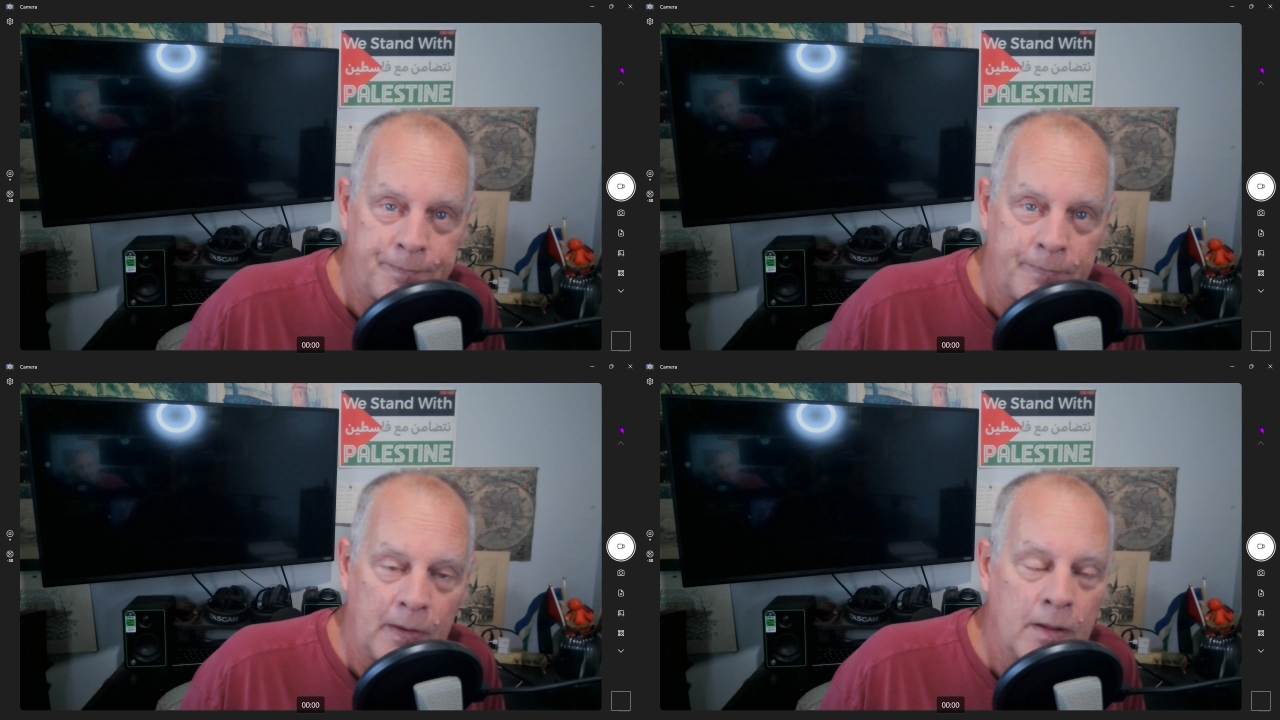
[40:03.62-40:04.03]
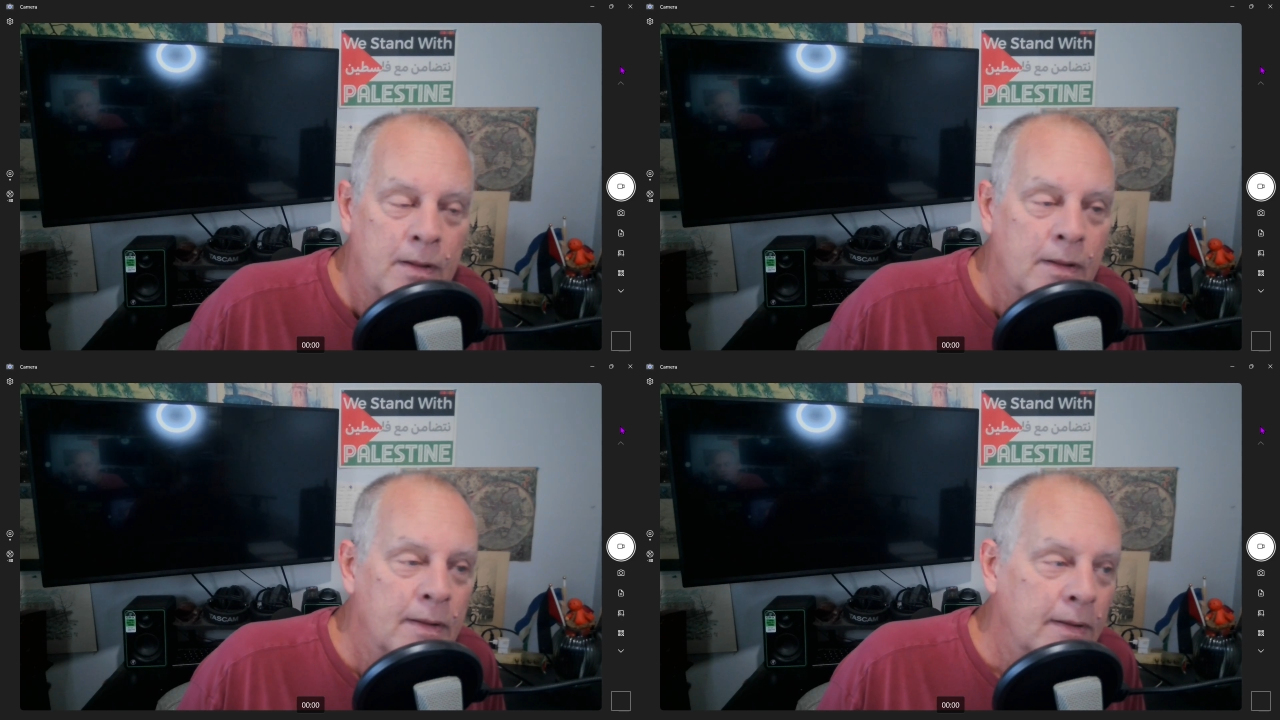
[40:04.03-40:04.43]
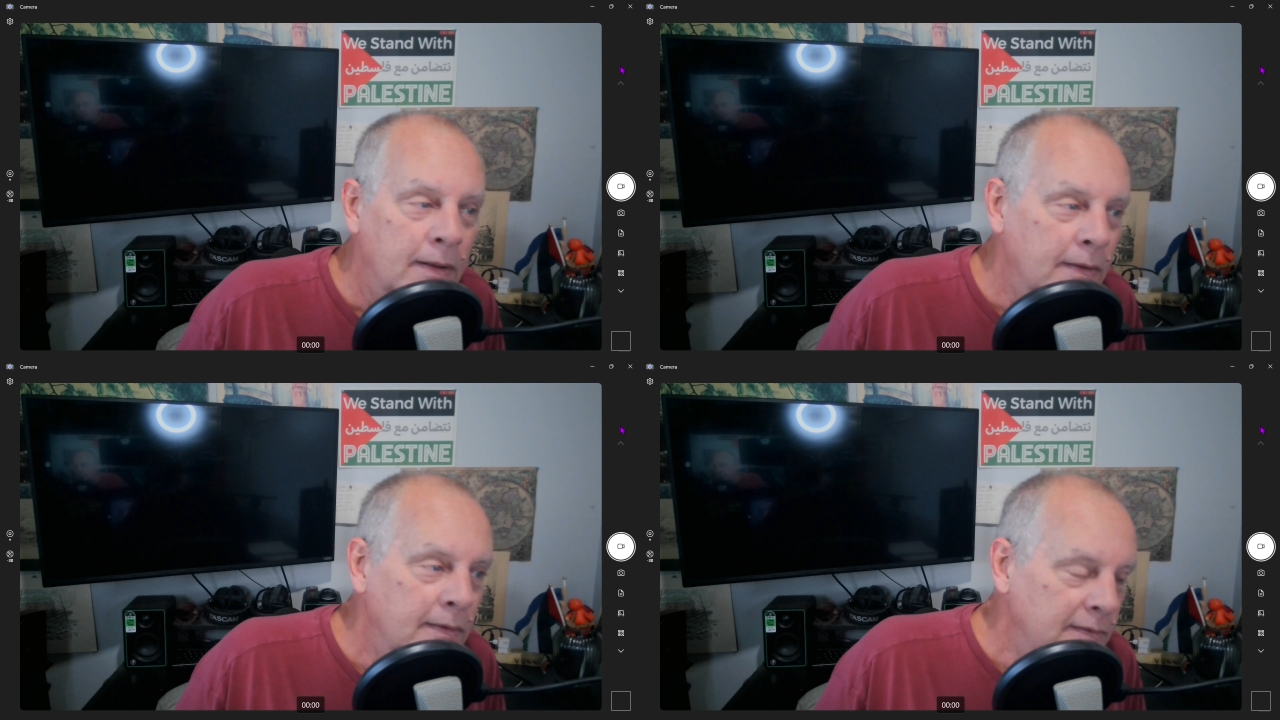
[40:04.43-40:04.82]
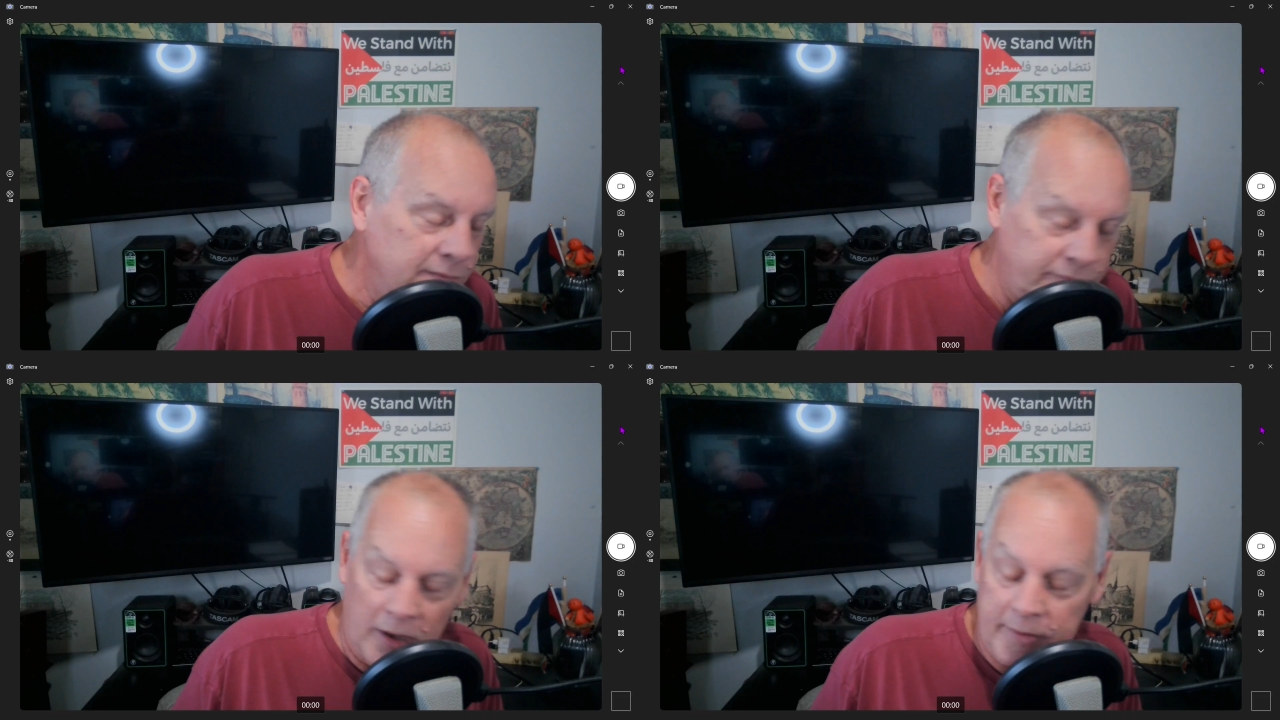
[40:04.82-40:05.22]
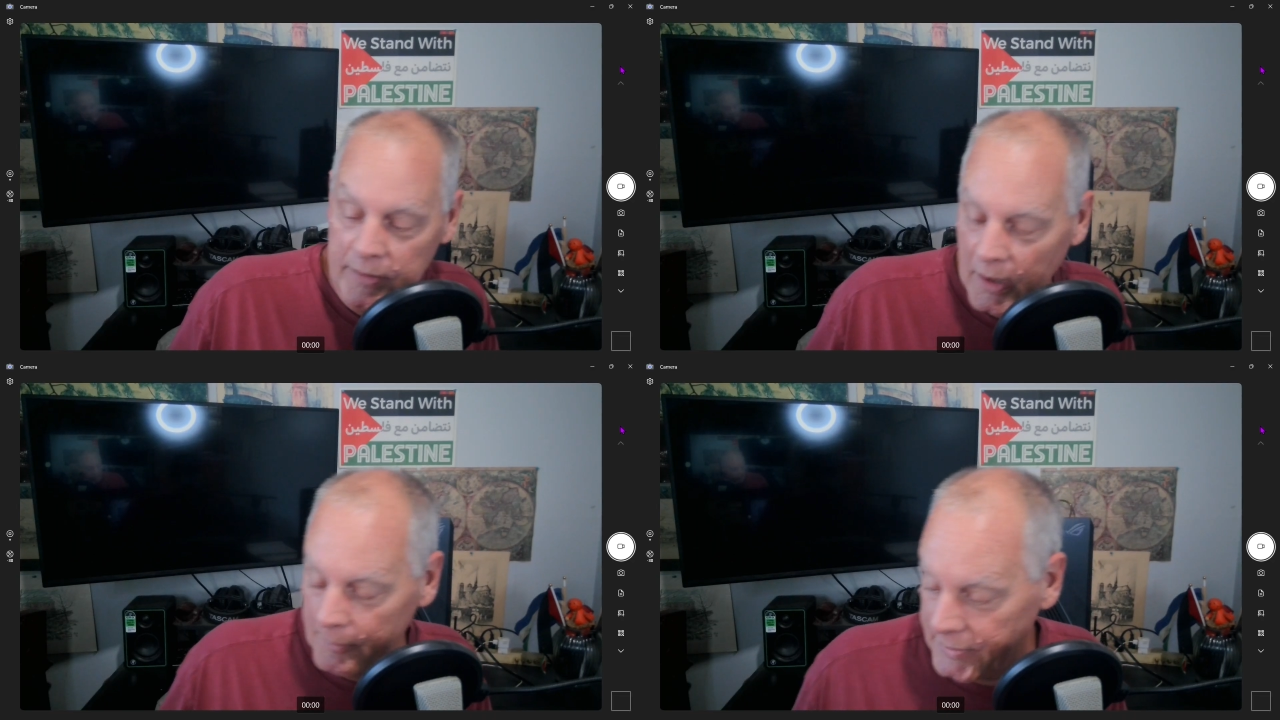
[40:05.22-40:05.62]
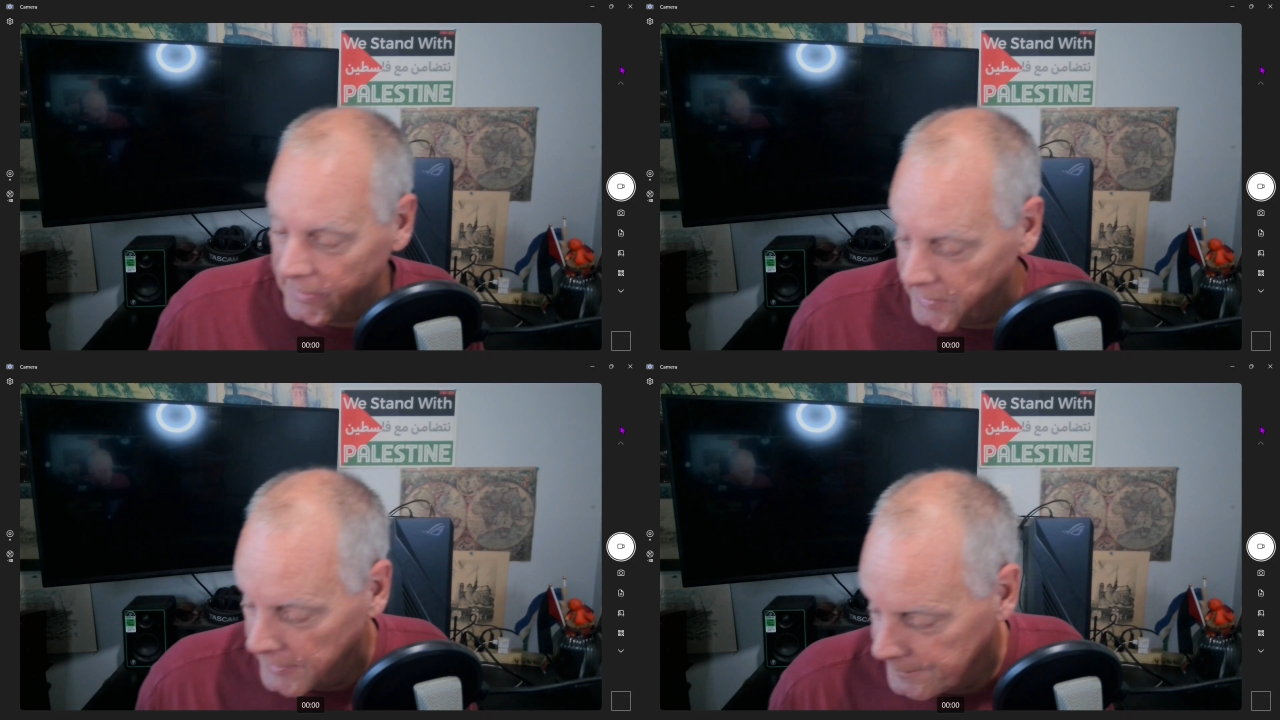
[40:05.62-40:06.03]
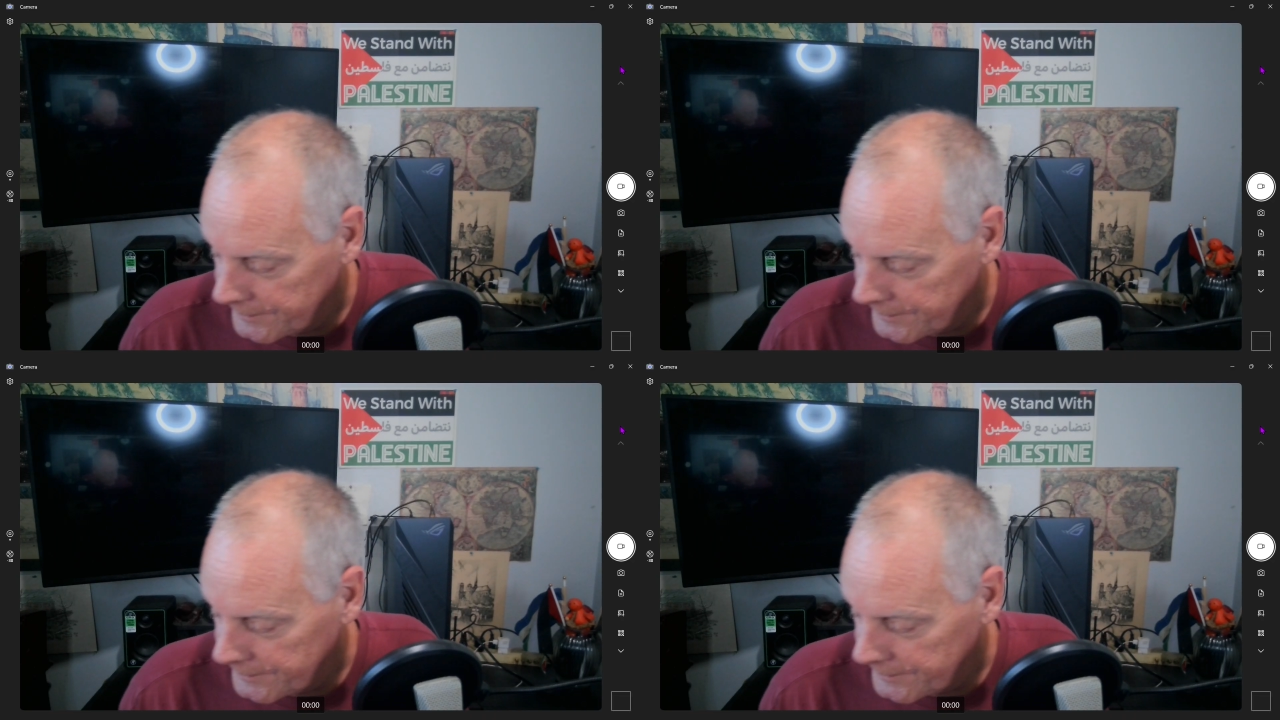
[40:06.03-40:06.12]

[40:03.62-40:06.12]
I was talking to Aunt Bibi,